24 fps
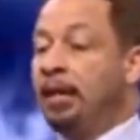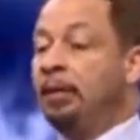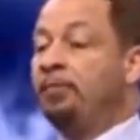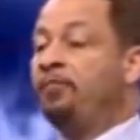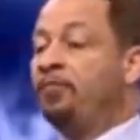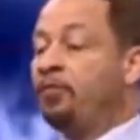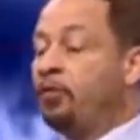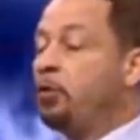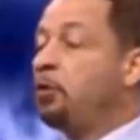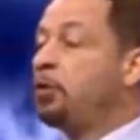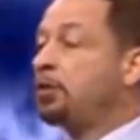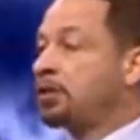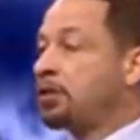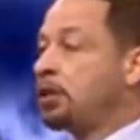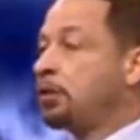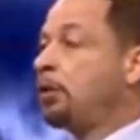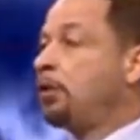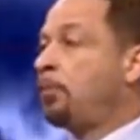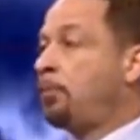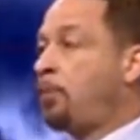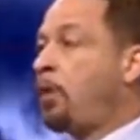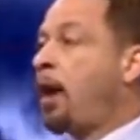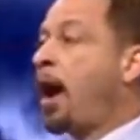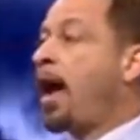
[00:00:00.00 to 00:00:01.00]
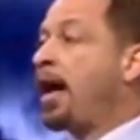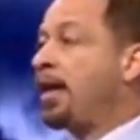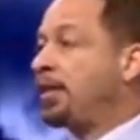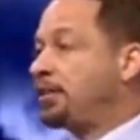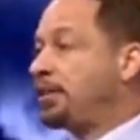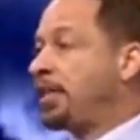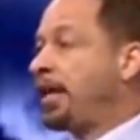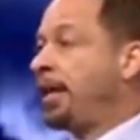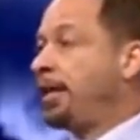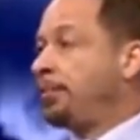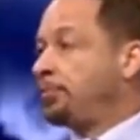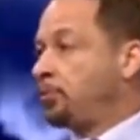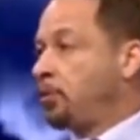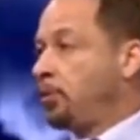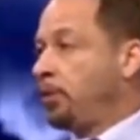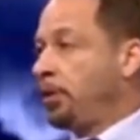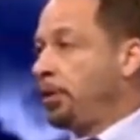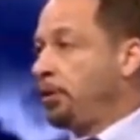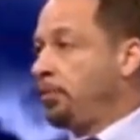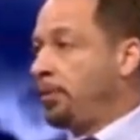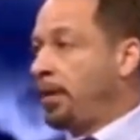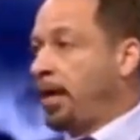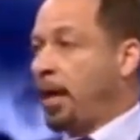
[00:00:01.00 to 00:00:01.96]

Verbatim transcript: influence of LeBron James on him.